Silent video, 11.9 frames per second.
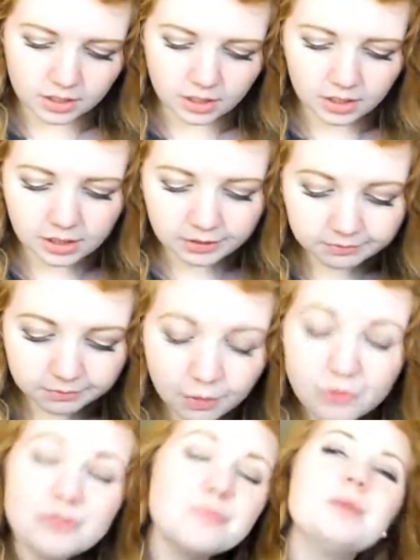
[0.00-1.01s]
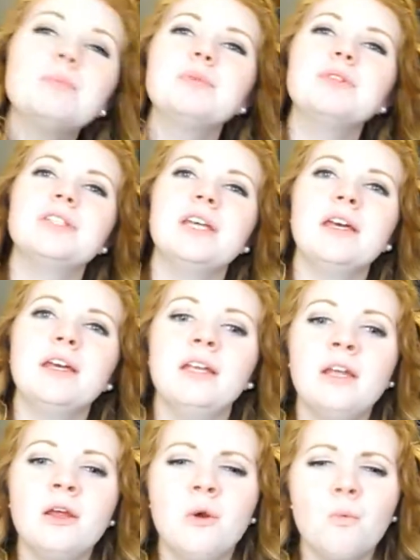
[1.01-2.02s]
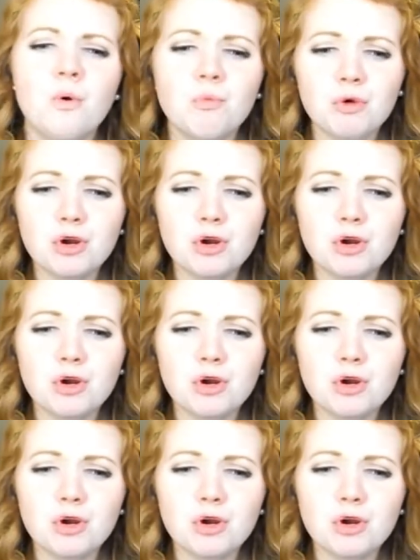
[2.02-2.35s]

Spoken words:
Most people say when